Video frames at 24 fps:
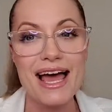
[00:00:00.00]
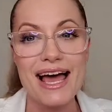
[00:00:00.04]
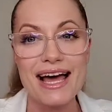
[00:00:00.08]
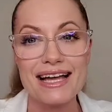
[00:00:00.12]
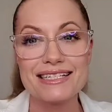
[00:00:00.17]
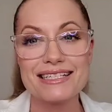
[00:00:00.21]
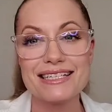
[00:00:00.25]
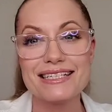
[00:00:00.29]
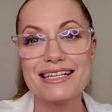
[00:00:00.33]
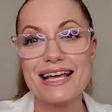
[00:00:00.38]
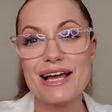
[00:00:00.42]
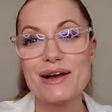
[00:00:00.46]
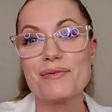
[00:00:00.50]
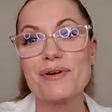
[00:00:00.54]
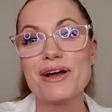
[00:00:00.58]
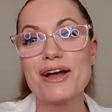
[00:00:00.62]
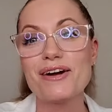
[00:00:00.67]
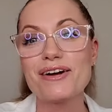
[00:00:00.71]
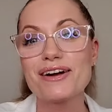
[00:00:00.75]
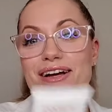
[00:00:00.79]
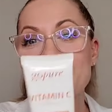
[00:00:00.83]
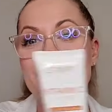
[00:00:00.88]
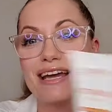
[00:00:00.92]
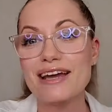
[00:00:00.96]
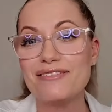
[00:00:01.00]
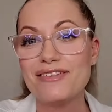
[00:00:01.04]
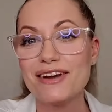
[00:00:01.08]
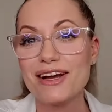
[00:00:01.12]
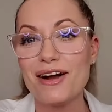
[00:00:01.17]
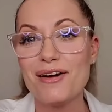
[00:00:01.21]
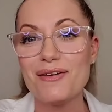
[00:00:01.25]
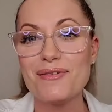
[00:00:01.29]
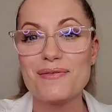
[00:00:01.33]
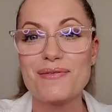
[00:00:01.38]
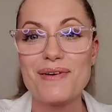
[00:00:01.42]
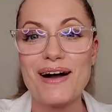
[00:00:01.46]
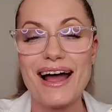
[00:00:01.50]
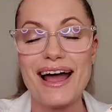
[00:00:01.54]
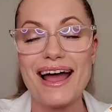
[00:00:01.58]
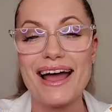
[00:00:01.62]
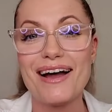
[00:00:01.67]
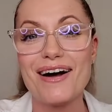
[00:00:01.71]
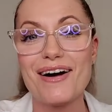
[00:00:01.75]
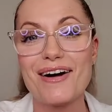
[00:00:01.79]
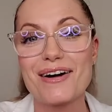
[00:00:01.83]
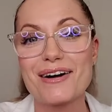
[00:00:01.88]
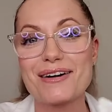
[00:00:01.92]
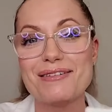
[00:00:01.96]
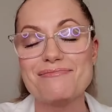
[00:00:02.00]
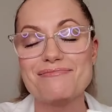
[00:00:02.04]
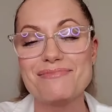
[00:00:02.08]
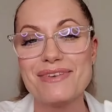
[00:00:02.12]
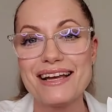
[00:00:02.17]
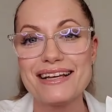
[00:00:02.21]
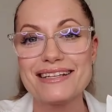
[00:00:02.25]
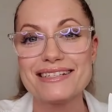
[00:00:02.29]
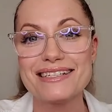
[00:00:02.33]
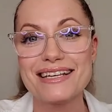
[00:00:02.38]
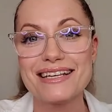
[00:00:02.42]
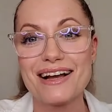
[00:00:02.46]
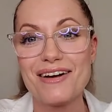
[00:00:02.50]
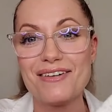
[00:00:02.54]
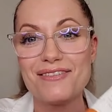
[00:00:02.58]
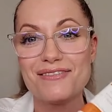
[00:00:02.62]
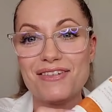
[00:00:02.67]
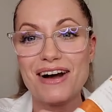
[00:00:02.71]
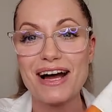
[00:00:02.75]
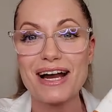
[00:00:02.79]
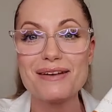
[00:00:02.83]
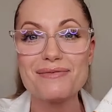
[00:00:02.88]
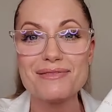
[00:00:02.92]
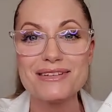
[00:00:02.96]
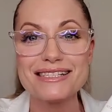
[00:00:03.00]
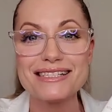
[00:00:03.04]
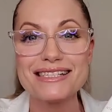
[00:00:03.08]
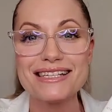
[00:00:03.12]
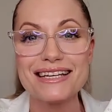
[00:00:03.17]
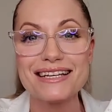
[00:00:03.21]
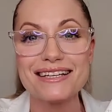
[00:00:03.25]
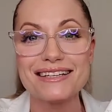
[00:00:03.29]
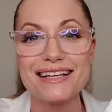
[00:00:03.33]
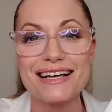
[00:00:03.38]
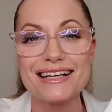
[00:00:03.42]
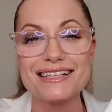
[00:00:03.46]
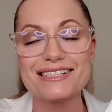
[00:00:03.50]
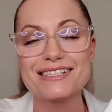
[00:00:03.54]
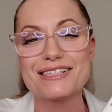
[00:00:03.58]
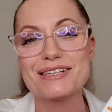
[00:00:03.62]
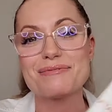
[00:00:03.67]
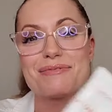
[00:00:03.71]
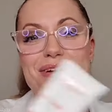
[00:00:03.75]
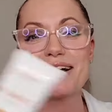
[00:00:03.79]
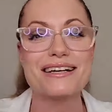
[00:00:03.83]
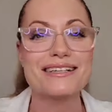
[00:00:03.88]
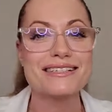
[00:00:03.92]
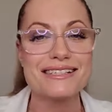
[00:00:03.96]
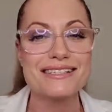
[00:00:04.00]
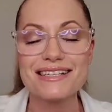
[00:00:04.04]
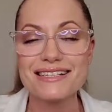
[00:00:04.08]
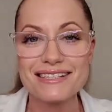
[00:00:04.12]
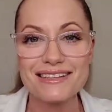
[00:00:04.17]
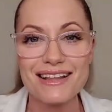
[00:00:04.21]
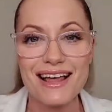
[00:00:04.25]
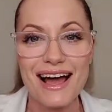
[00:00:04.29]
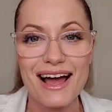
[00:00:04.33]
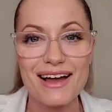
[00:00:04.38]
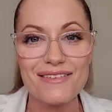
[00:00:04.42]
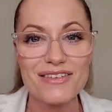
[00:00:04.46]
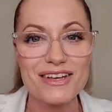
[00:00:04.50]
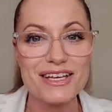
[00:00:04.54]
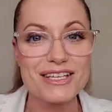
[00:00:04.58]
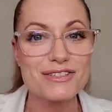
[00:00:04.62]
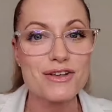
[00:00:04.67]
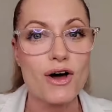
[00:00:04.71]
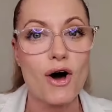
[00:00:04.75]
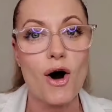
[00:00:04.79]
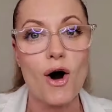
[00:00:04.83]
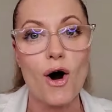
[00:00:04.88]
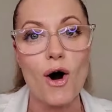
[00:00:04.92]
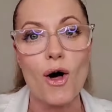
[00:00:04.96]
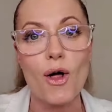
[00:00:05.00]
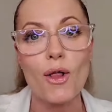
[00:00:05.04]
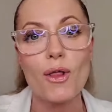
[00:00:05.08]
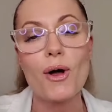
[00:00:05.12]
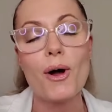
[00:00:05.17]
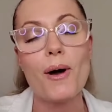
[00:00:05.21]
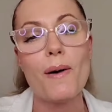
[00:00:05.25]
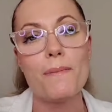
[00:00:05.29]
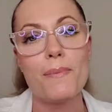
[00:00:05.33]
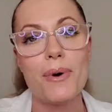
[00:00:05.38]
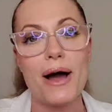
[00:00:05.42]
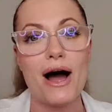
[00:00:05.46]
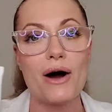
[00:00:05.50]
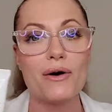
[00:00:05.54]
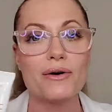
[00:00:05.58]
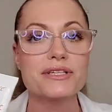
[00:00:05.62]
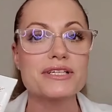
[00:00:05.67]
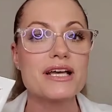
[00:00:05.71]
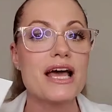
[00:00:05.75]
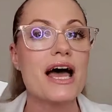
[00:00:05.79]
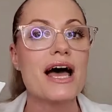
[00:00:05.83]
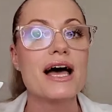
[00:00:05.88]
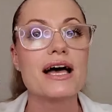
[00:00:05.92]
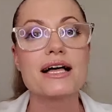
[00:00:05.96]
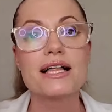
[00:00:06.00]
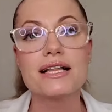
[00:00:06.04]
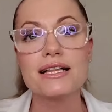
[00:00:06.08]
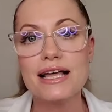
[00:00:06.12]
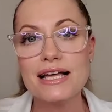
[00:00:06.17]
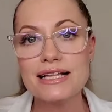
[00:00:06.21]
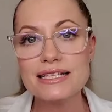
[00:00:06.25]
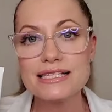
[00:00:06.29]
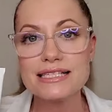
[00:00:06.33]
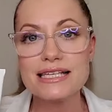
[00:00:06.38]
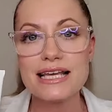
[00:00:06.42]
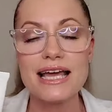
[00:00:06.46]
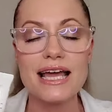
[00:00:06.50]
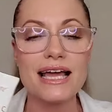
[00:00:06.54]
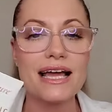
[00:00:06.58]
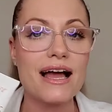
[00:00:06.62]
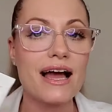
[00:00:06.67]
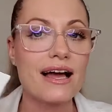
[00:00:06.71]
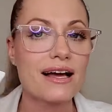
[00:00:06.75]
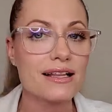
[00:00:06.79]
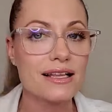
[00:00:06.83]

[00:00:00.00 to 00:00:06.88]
And today we are giving away our amazing vitamin C cleanser because this live is all about cleansing,